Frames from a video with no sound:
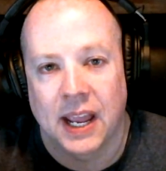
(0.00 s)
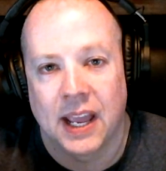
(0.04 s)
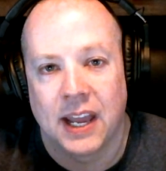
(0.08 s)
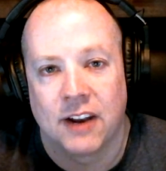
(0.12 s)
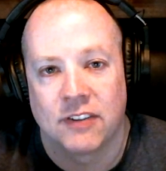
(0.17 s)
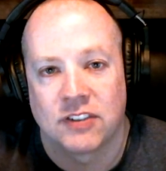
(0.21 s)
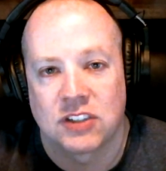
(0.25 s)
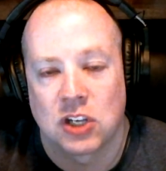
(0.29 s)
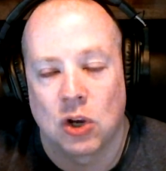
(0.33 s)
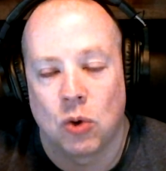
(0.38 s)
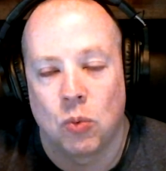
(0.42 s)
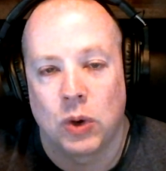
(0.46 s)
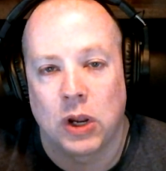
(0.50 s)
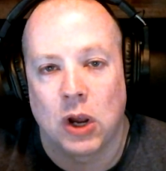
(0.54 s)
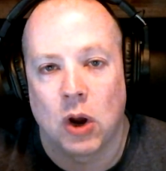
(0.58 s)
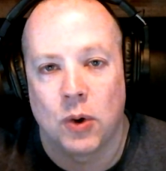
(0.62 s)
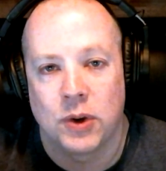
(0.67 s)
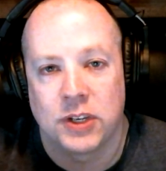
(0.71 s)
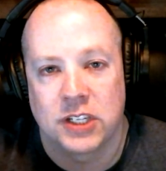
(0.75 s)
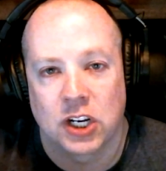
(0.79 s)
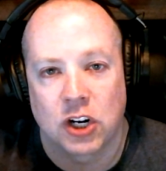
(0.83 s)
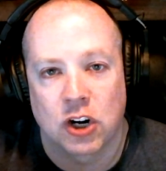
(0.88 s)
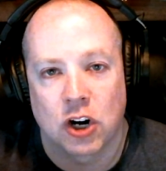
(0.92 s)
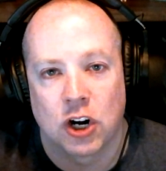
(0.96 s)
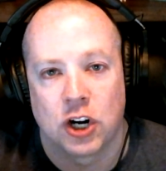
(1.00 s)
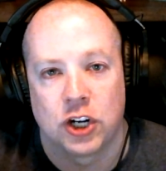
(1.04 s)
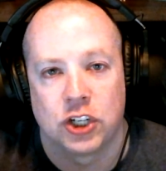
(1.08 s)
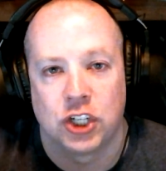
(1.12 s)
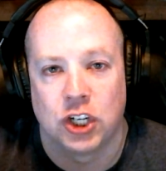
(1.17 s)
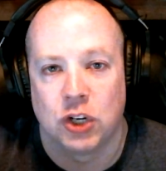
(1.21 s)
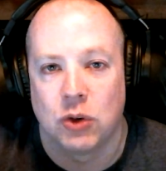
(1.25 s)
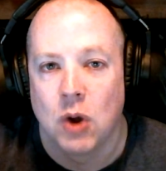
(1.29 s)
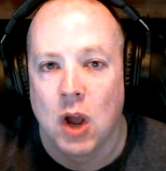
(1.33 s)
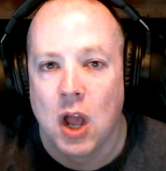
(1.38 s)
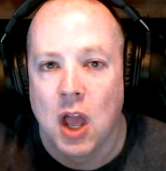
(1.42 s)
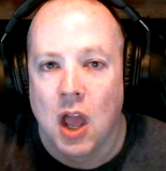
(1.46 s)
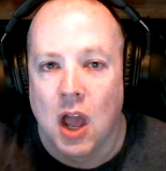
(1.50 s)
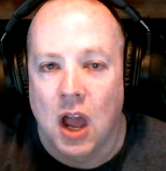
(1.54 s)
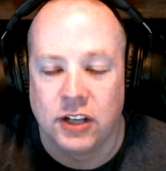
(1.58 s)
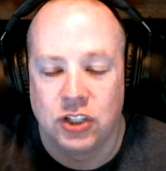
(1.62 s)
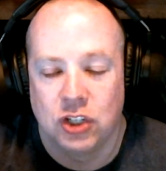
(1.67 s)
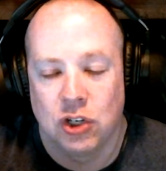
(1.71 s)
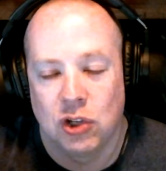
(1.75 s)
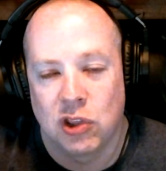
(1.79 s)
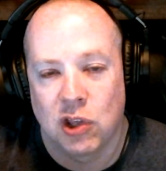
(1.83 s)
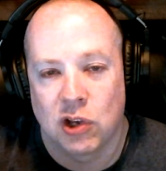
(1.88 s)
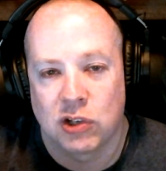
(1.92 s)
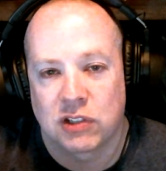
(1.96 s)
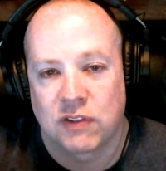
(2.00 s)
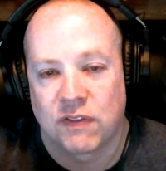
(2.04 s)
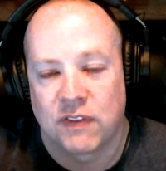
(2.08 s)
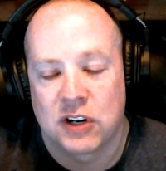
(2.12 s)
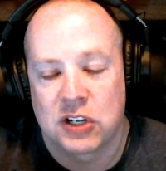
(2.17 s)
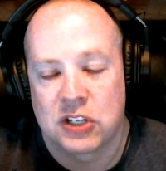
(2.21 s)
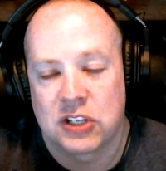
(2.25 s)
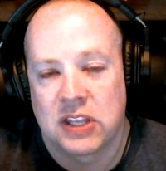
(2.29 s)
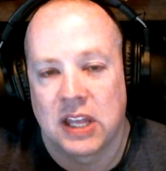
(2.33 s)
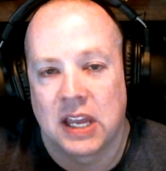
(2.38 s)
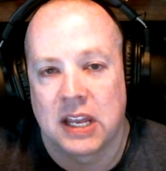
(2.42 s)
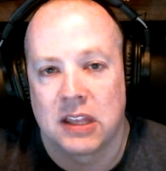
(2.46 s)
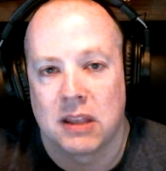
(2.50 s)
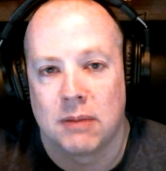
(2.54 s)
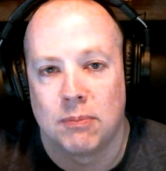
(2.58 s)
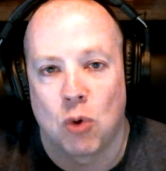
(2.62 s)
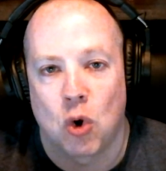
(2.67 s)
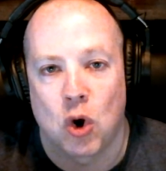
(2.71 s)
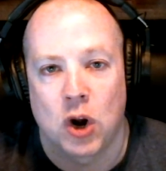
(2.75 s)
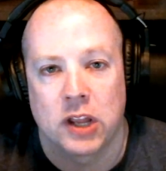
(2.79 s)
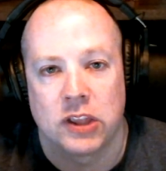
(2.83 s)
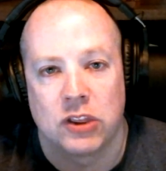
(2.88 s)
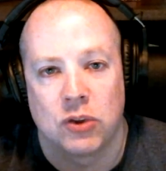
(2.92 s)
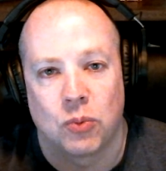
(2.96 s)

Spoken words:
And if so, we always encourage you to do those first thing in the morning.